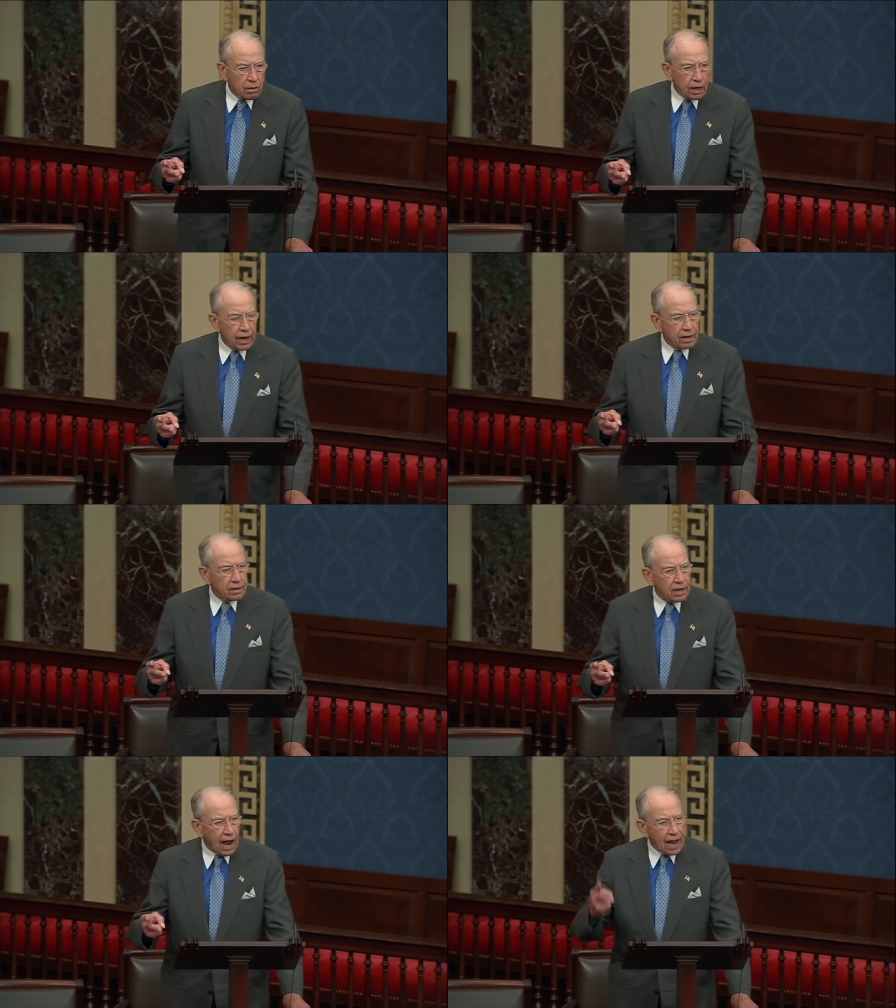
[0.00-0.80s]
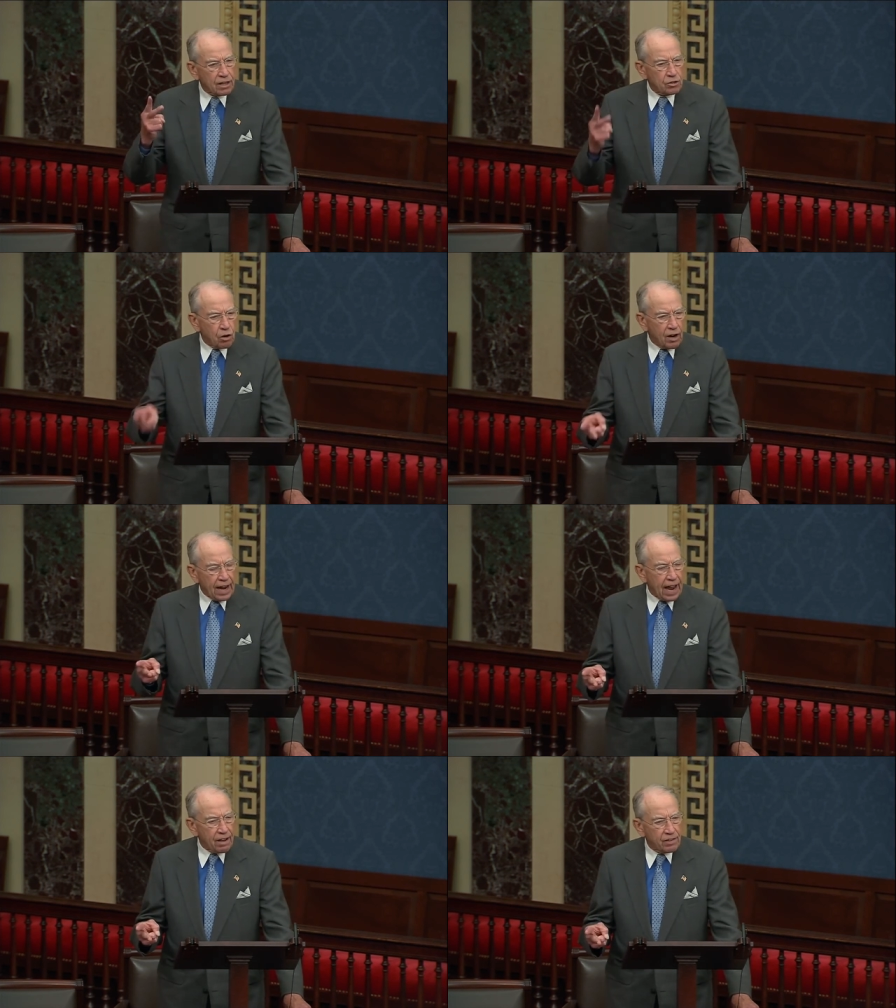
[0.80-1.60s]
and God is going to
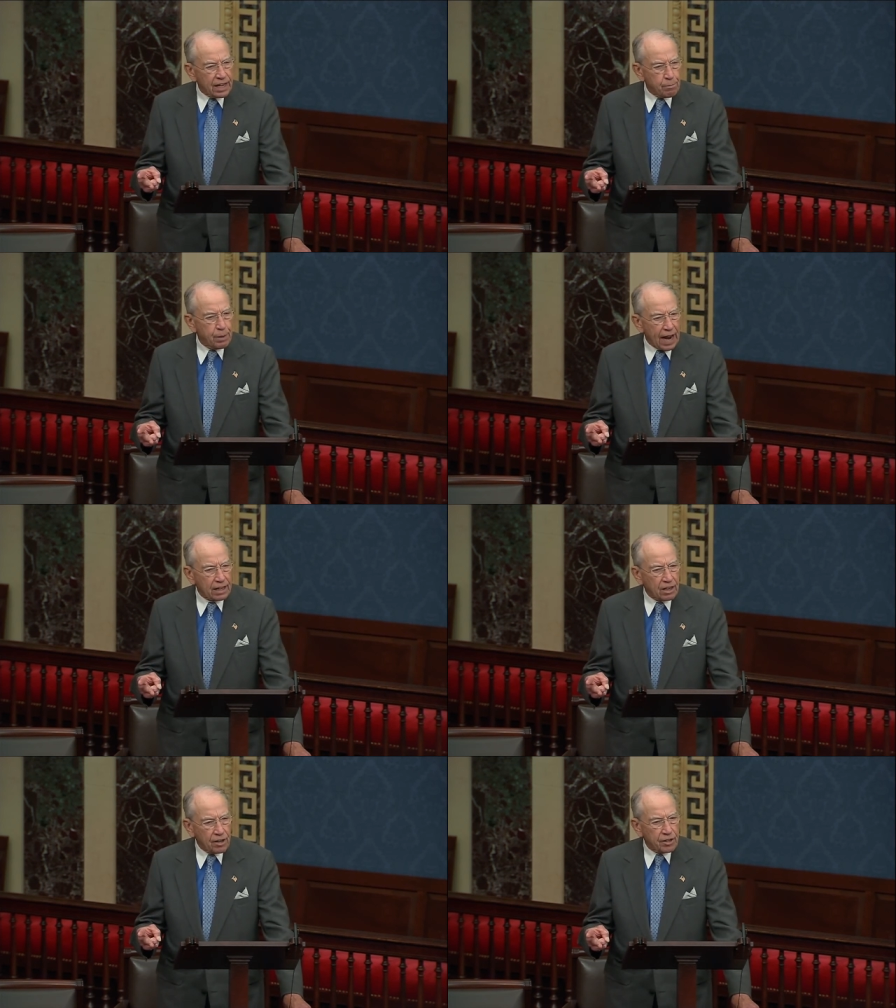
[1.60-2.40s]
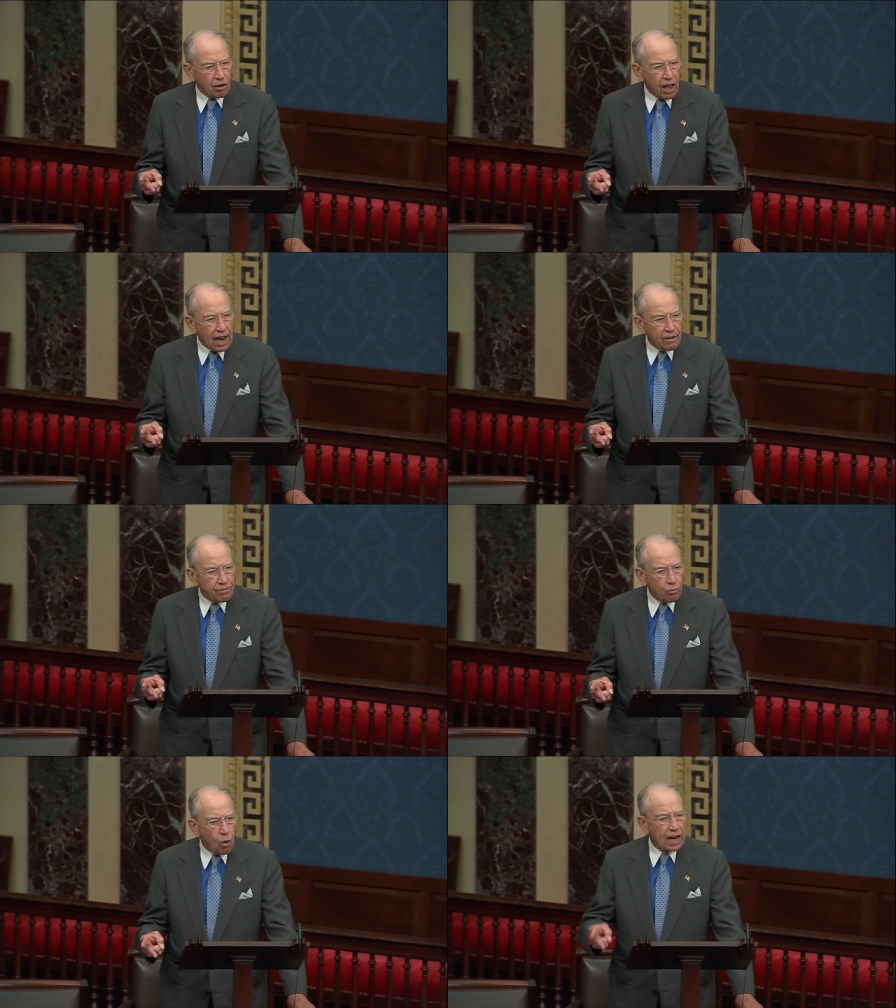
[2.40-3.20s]
have an impact on your
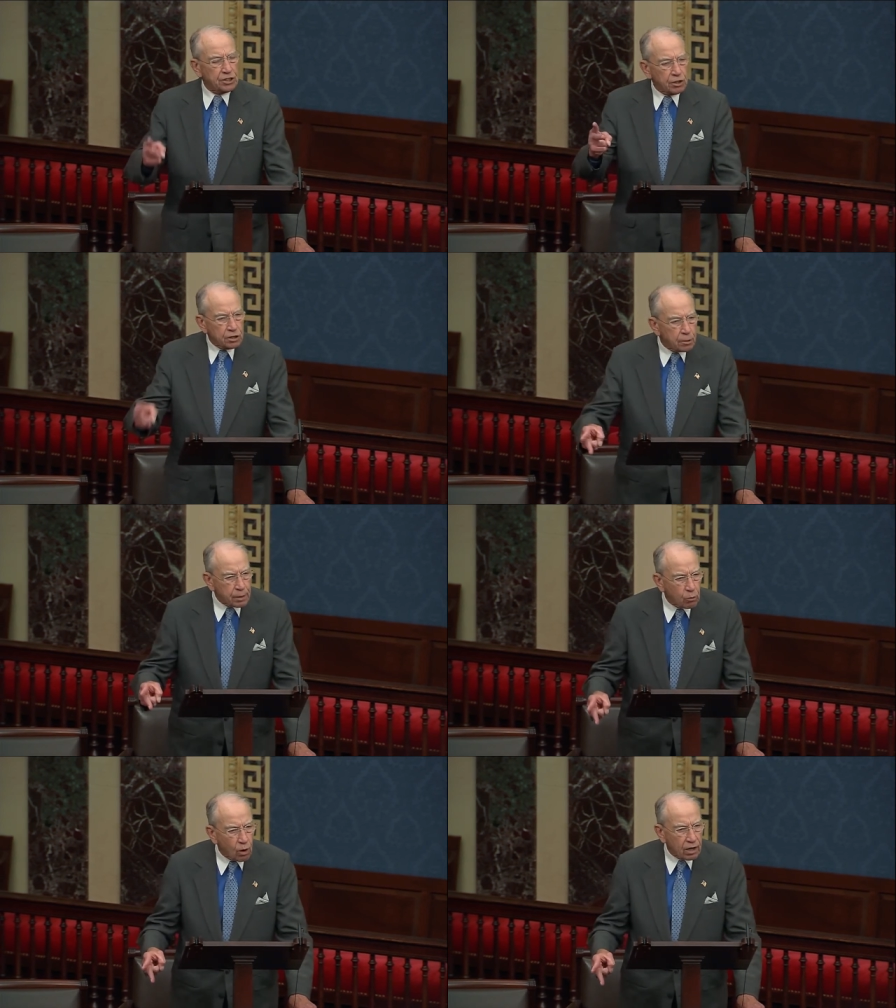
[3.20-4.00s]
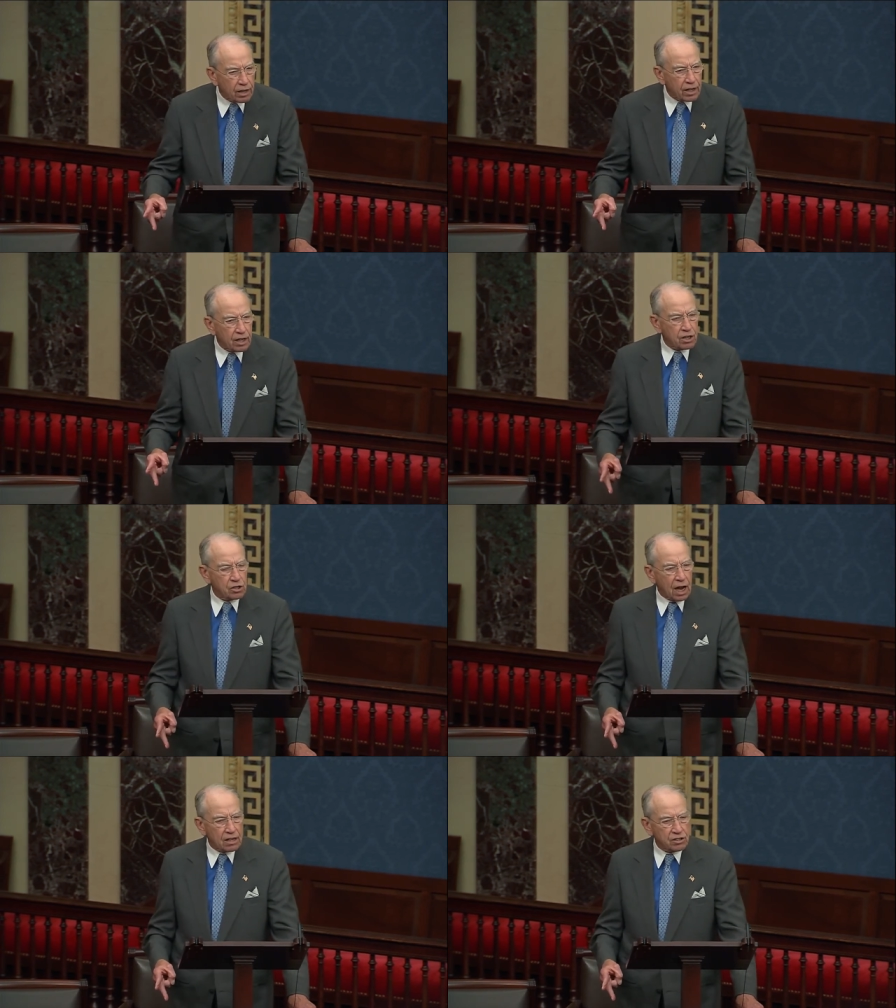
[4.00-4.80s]
life, why shouldn't you be willing to
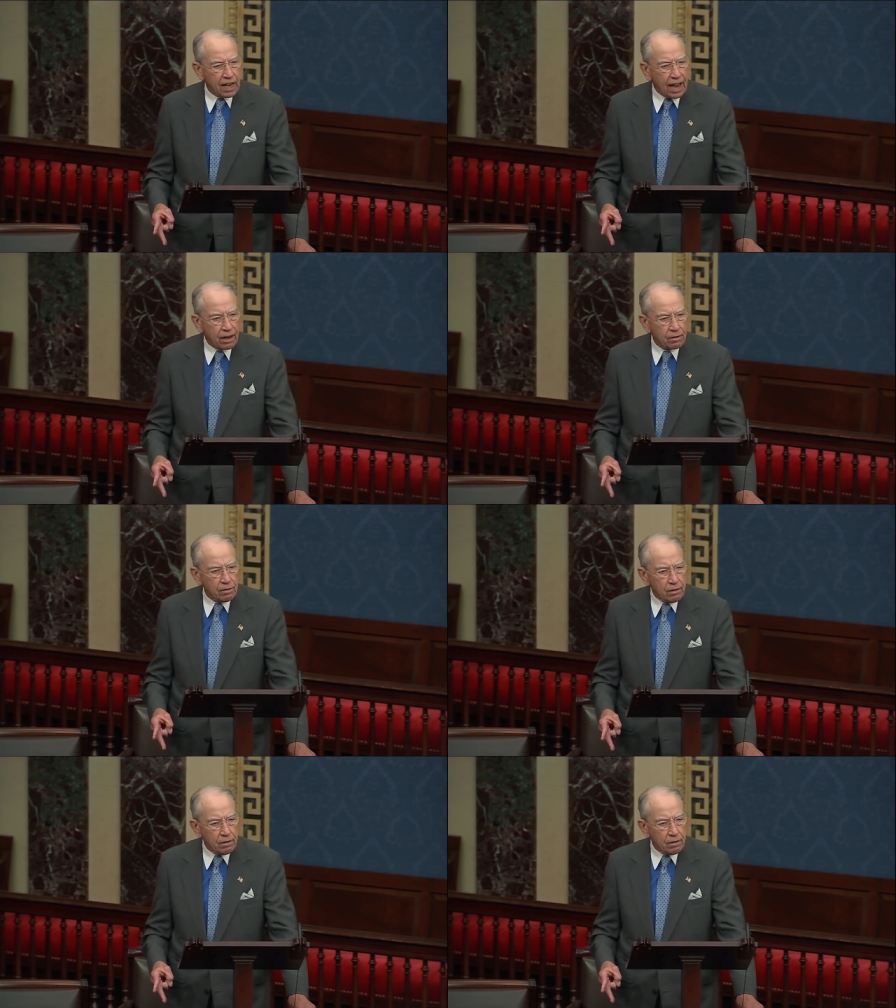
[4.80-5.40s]
discuss that?